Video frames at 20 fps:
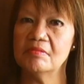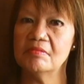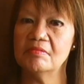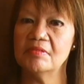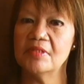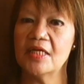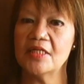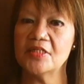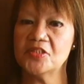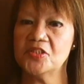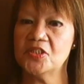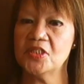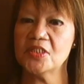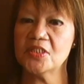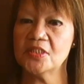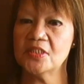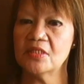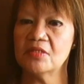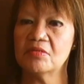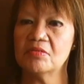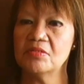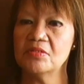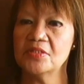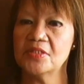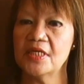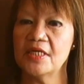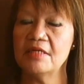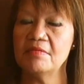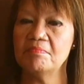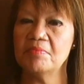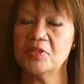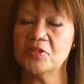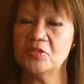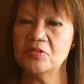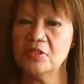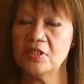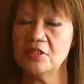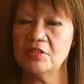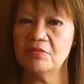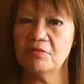not just the content, but you
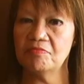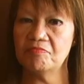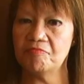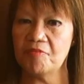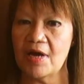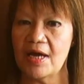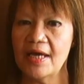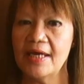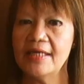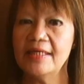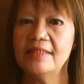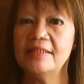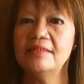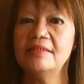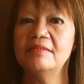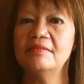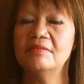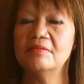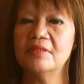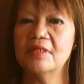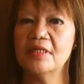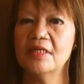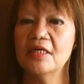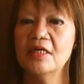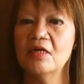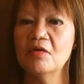need to find, okay,